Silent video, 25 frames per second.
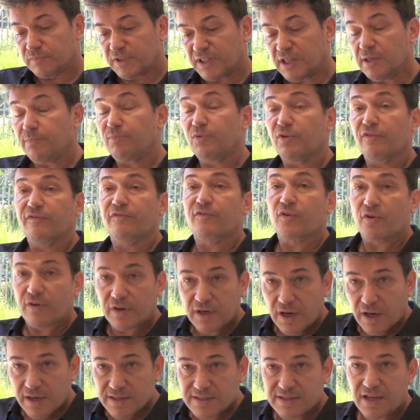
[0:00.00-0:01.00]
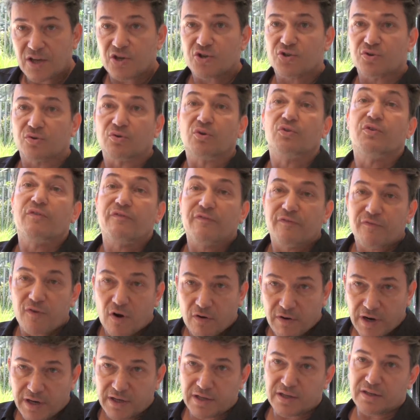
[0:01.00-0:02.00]
keep the foreignization or the
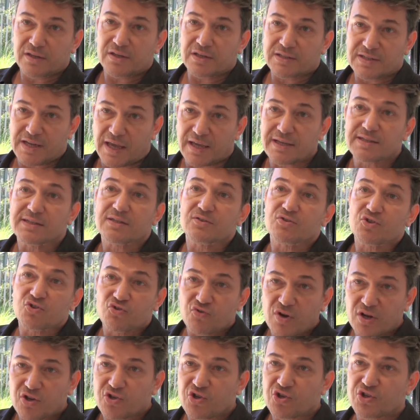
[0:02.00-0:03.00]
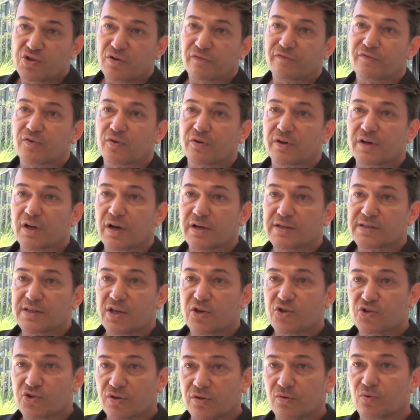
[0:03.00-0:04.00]
foreign in the text. There's a strategy of
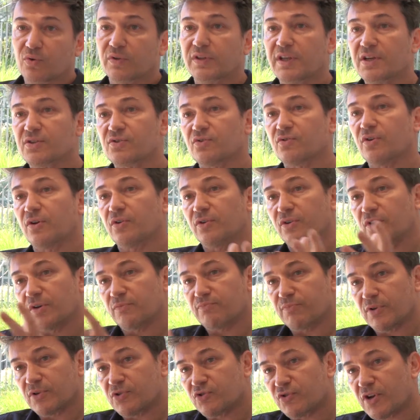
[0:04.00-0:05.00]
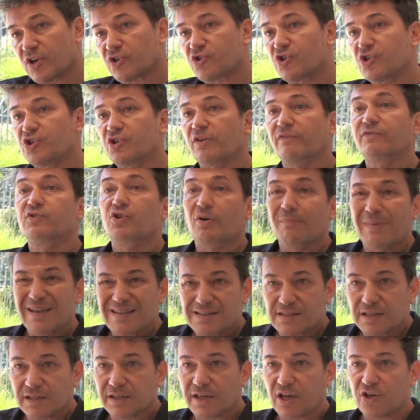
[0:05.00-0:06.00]
foreignization, or there's a strategy of
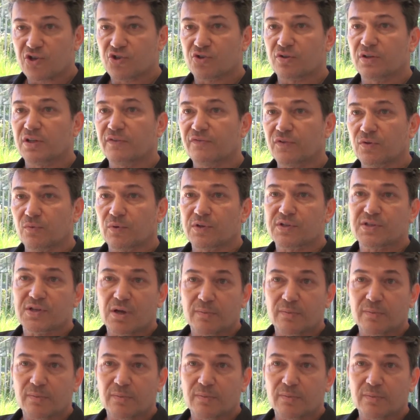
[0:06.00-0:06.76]
domestication, if you want.